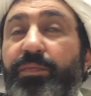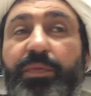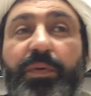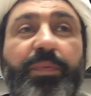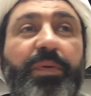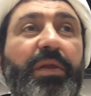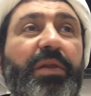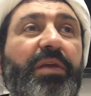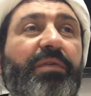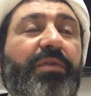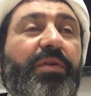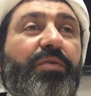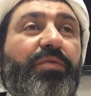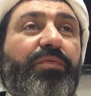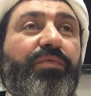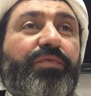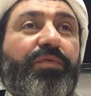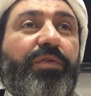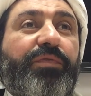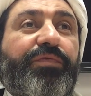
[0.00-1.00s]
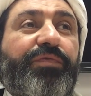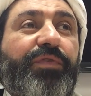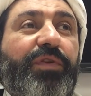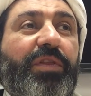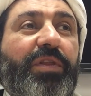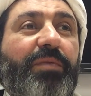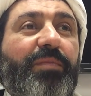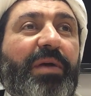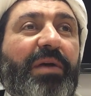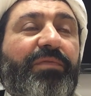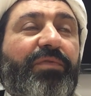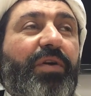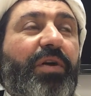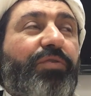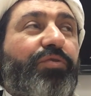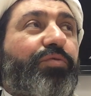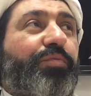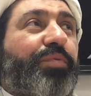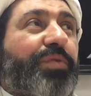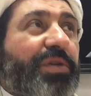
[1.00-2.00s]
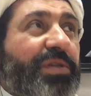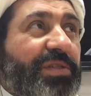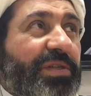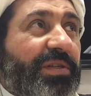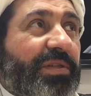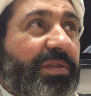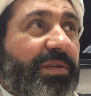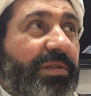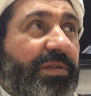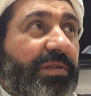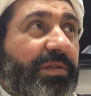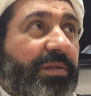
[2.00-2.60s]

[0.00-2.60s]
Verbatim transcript: People even for freedom have gone to prison.